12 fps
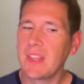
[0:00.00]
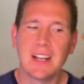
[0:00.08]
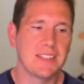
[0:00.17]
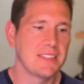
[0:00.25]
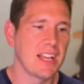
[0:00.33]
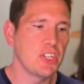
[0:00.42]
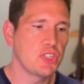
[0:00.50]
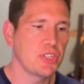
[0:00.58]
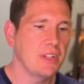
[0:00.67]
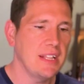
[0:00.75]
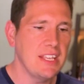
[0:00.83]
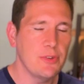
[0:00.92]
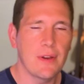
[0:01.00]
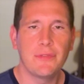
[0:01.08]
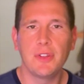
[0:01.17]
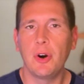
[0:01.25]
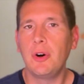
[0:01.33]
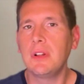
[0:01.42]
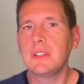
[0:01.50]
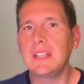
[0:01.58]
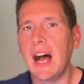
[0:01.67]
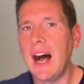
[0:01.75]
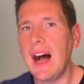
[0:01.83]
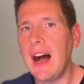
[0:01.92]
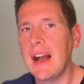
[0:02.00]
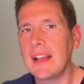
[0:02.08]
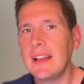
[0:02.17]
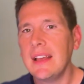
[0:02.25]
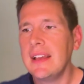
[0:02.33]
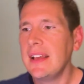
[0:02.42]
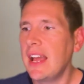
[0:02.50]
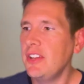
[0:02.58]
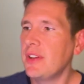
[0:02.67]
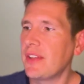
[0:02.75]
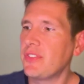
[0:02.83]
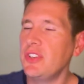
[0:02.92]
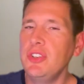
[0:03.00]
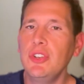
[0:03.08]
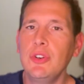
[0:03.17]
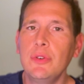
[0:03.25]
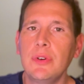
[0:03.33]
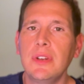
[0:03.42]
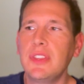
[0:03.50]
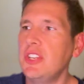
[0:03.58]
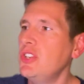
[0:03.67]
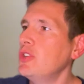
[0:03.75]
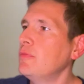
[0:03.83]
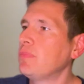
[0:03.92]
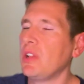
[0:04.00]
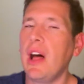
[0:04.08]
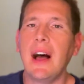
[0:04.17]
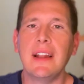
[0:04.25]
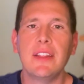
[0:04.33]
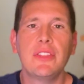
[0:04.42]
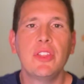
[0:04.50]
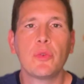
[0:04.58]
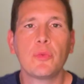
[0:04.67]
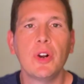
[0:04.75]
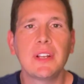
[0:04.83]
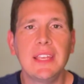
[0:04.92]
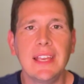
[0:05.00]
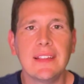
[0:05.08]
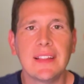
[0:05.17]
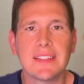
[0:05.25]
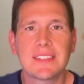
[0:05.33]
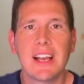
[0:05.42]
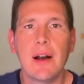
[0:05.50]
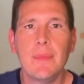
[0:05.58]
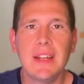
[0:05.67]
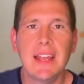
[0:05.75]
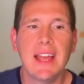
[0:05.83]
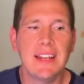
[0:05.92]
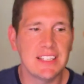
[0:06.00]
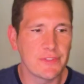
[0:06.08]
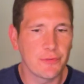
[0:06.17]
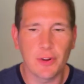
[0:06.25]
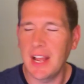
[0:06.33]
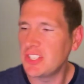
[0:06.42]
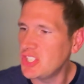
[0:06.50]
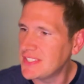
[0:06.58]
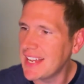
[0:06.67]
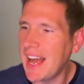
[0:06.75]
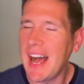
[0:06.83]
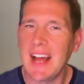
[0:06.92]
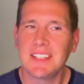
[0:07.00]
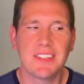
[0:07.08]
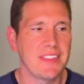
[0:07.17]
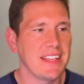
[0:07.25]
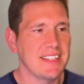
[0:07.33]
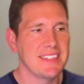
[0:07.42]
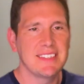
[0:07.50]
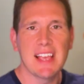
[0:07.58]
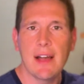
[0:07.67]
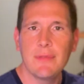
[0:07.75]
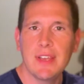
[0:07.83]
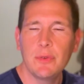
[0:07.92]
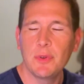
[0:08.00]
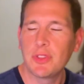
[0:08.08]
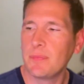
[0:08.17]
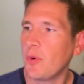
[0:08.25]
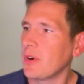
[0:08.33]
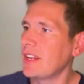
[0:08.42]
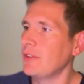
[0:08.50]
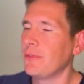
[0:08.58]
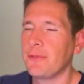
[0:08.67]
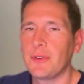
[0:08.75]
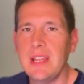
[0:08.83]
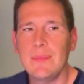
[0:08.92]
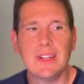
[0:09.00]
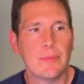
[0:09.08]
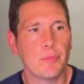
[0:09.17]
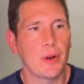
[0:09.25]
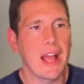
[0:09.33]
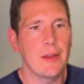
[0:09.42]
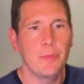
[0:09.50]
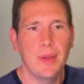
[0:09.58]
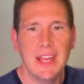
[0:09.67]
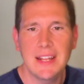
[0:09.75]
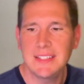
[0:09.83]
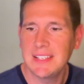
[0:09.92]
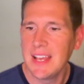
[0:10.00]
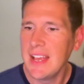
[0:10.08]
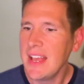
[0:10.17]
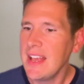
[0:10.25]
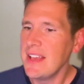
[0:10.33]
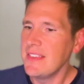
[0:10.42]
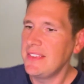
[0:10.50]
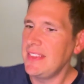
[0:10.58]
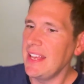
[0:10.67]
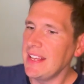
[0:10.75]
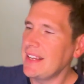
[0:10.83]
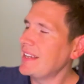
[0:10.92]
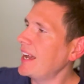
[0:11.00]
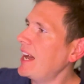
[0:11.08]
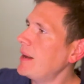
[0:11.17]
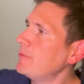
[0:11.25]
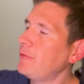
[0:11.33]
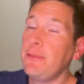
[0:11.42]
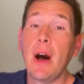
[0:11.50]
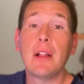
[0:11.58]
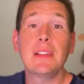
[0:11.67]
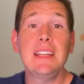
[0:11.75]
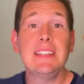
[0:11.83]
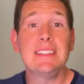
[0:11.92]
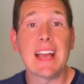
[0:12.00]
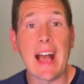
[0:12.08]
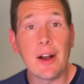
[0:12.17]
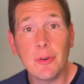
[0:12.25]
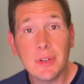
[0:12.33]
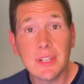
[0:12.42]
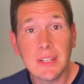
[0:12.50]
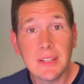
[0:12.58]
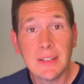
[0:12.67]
Essentially, you have the old dog, and you got the new the new blood, the rookie that's coming in. He's fresh, he's hot. Think Seven with Morgan Freeman and Brad Pitt. Think um, Falling Down.